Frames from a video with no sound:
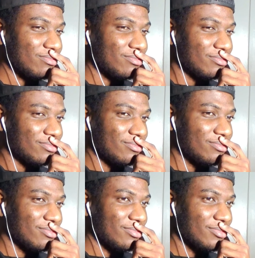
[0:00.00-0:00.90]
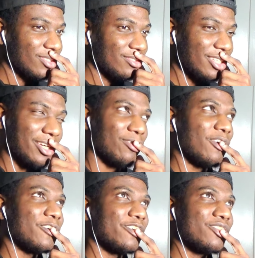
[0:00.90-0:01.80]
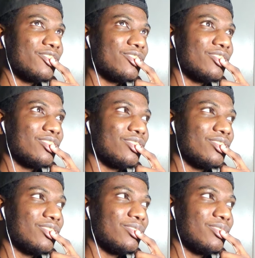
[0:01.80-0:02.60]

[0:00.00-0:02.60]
[no speech]